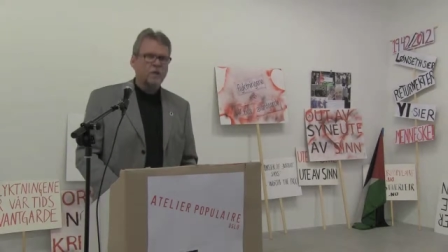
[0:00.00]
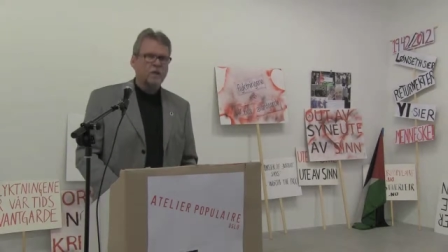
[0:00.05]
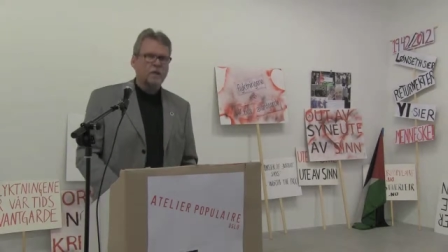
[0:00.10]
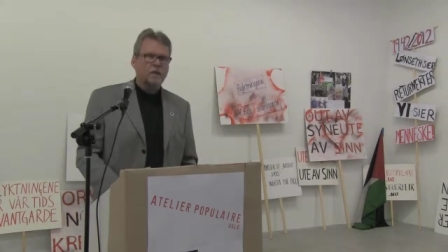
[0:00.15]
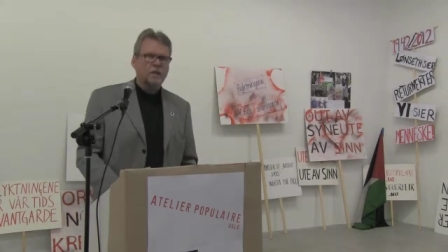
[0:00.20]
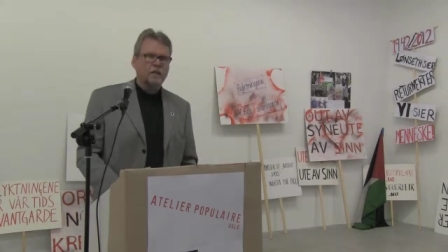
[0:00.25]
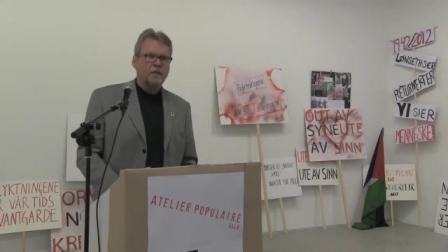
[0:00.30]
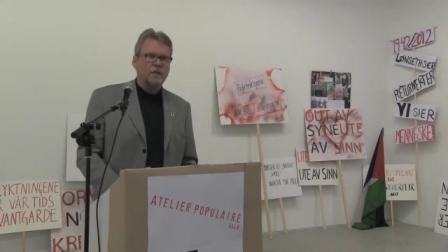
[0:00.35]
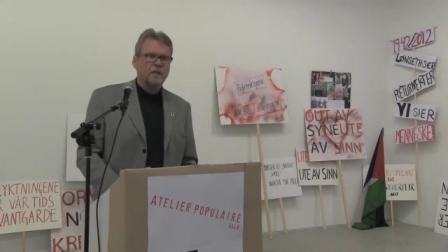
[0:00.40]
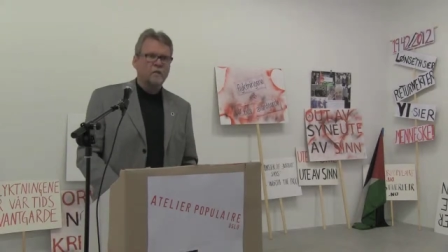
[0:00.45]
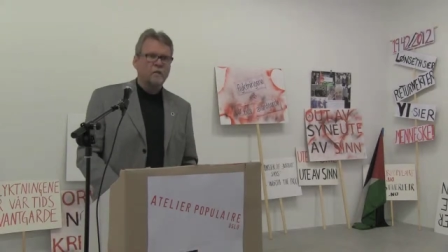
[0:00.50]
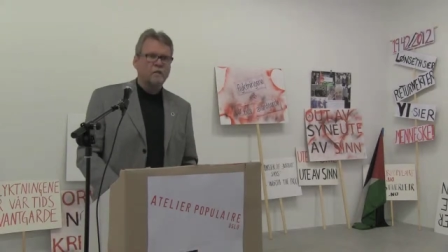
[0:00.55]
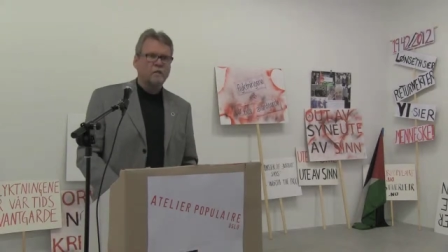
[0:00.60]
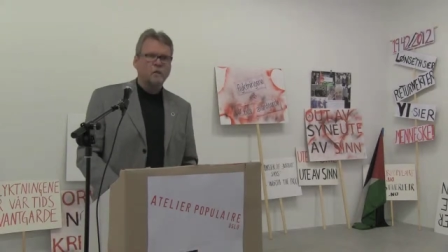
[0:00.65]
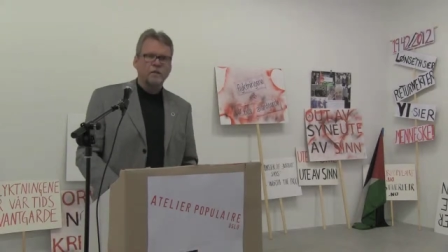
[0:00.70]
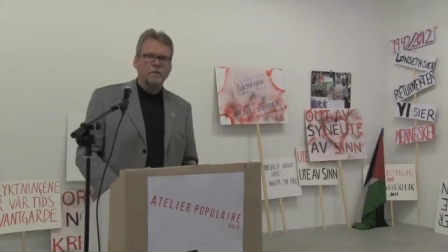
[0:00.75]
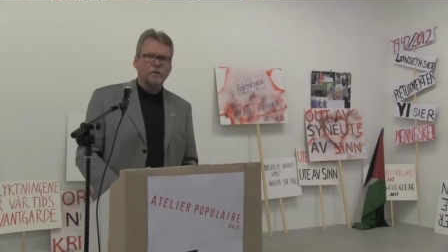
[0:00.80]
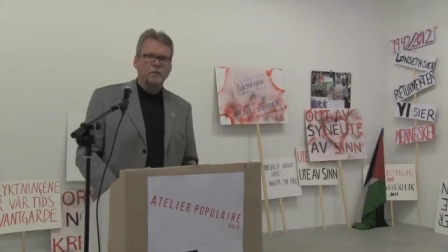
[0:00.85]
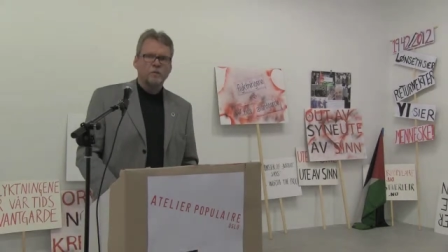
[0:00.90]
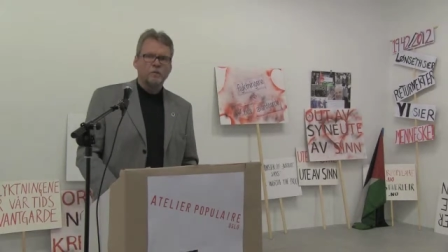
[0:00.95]
I think we
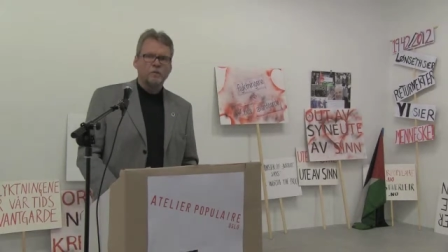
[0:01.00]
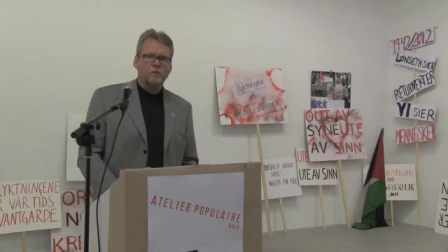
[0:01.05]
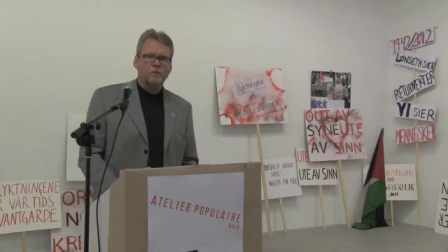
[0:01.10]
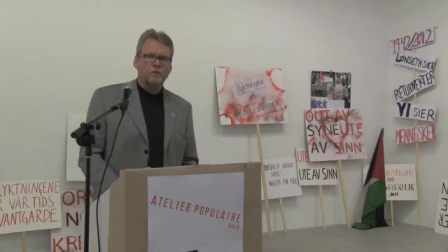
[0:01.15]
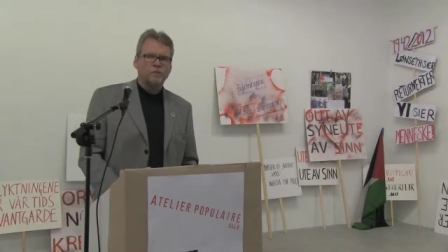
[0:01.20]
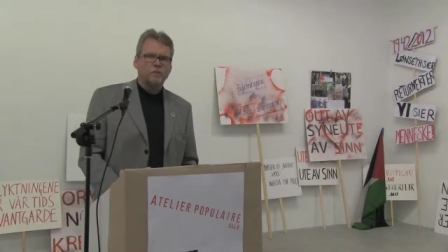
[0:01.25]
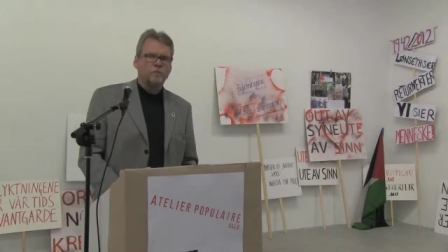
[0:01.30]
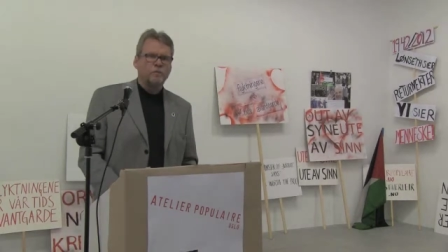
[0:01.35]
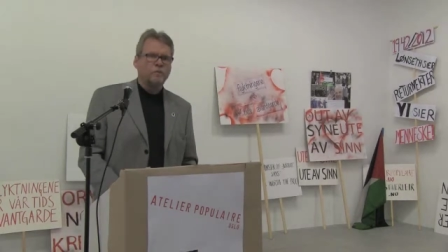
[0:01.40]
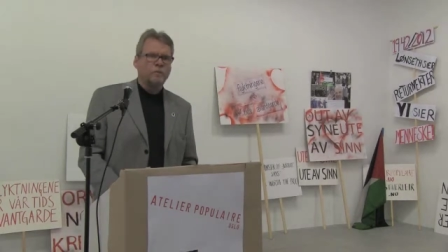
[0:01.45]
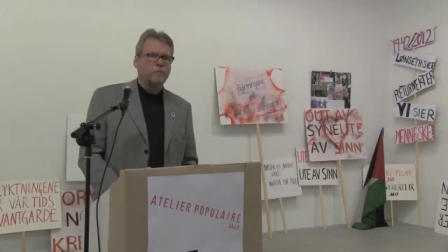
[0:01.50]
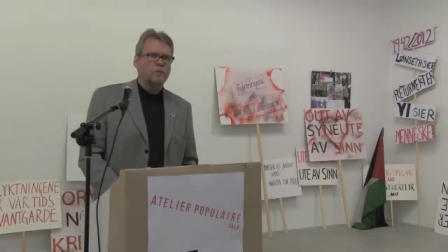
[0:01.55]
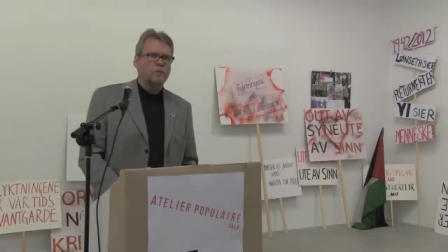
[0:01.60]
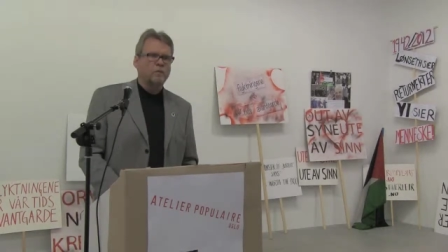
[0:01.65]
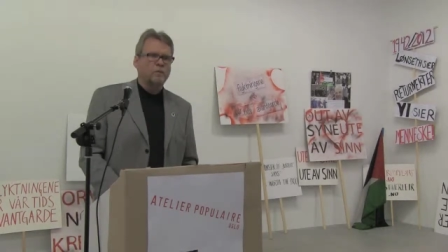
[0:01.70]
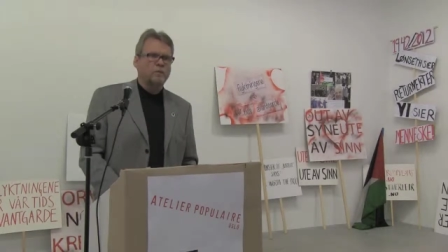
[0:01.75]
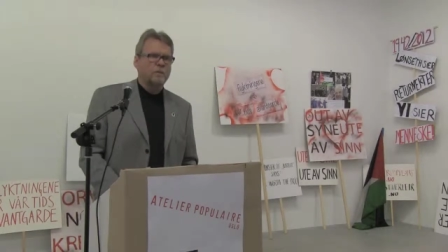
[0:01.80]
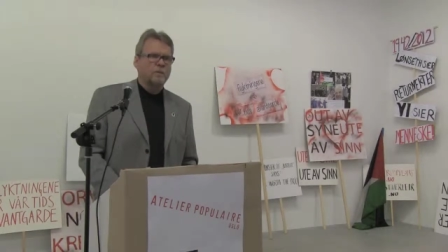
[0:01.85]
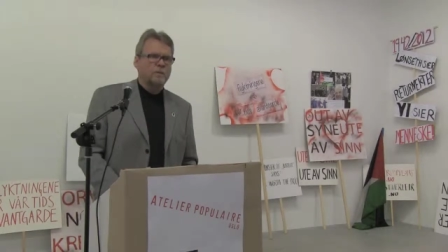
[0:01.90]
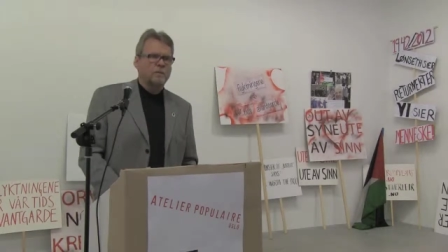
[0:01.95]
will also
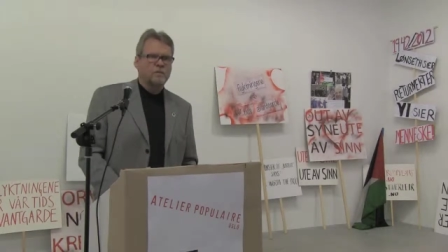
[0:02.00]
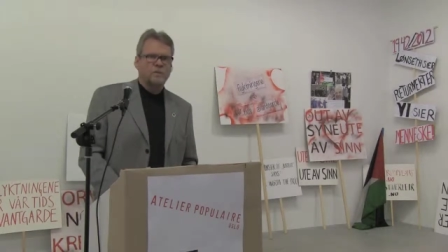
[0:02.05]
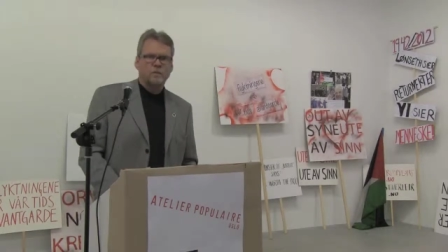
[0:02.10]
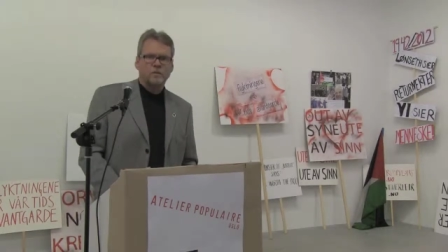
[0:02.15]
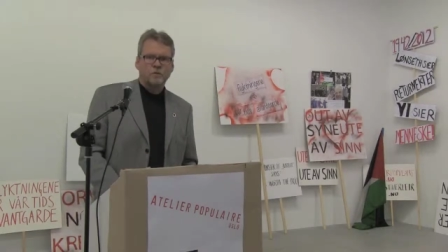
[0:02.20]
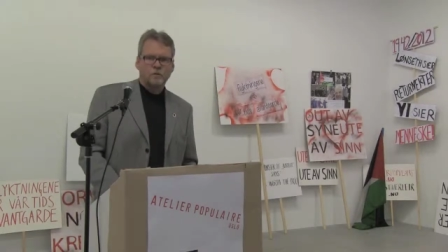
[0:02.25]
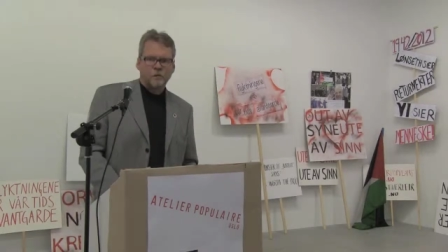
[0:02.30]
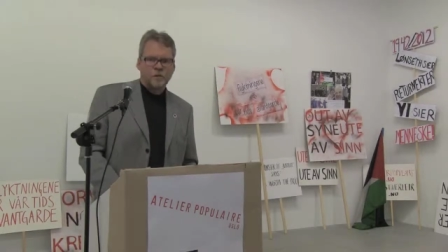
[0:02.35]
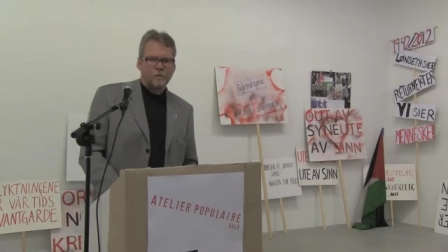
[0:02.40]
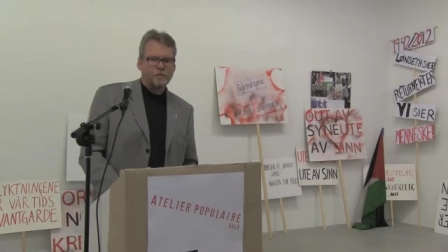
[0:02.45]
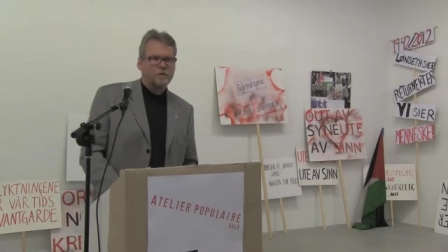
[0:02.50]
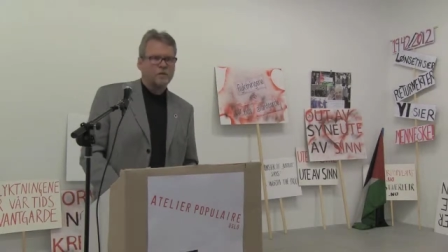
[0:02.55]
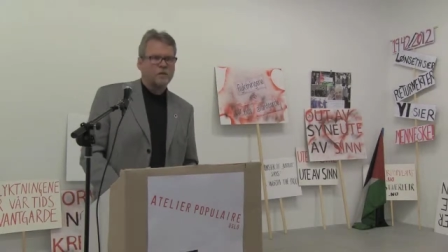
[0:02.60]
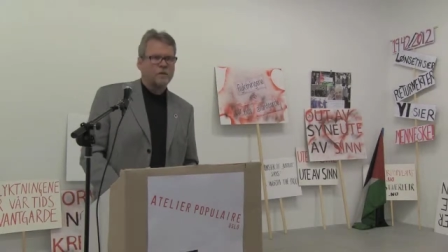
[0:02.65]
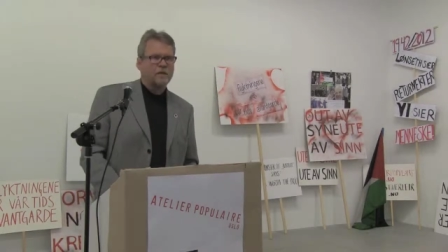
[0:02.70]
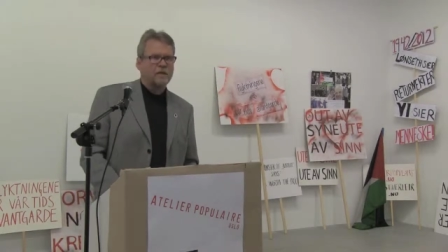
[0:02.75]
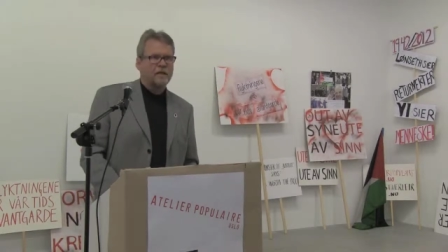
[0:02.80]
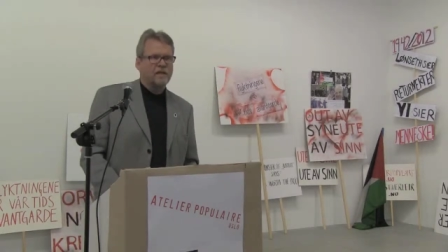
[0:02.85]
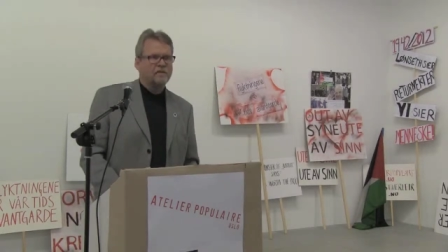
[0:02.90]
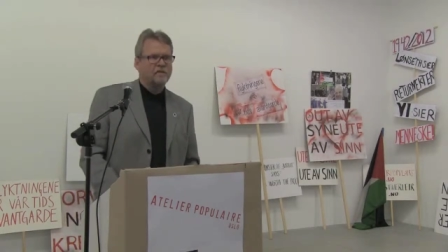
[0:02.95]
publish this on your
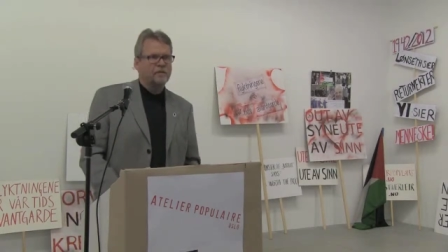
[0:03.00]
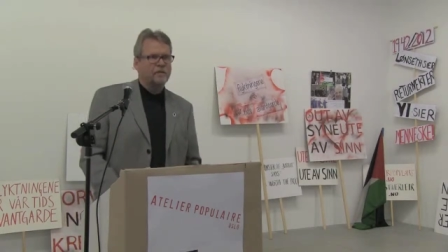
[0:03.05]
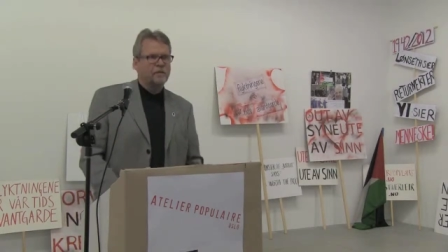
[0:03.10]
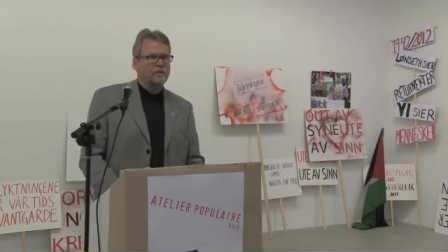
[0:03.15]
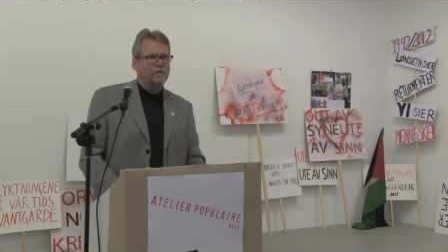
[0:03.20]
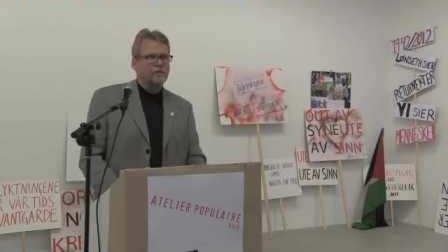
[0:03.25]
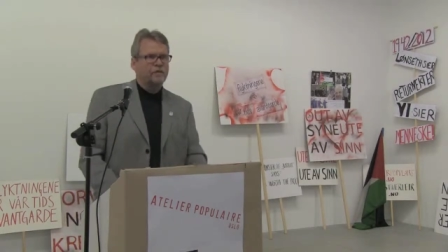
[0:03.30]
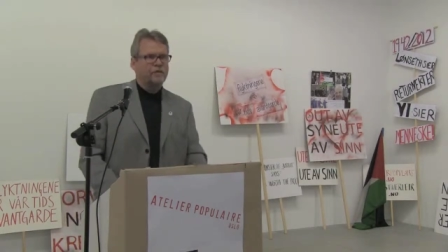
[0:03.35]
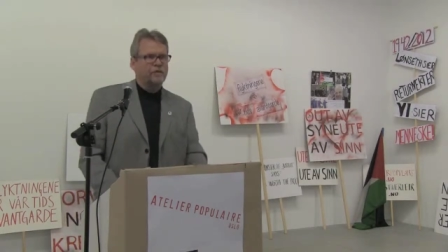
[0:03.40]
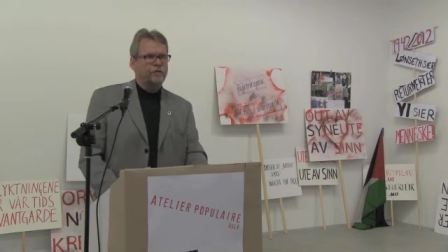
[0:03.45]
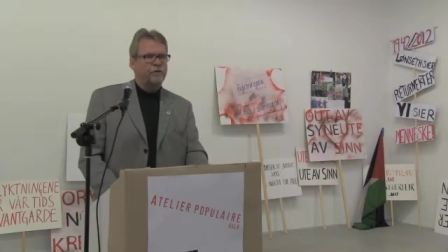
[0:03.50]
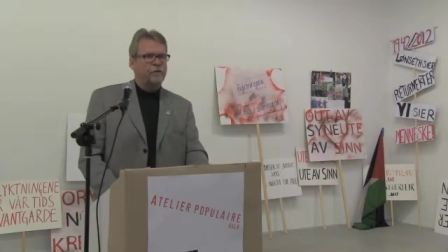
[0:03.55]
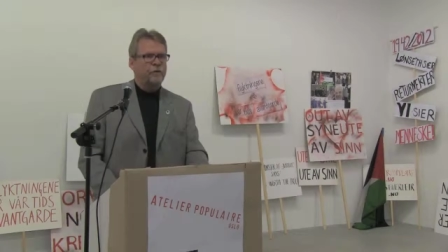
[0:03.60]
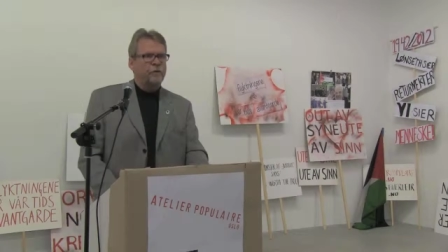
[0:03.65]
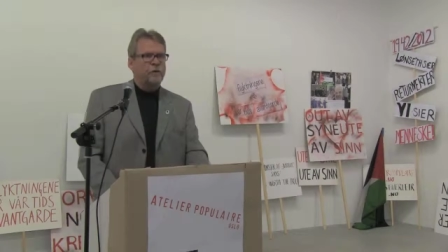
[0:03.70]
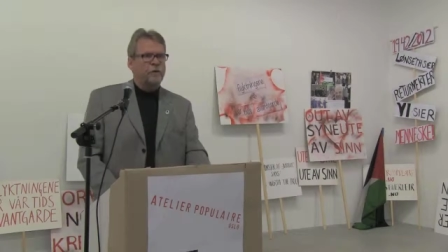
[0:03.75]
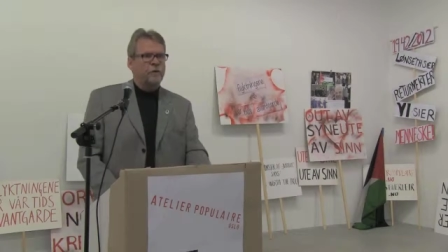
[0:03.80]
website afterwards.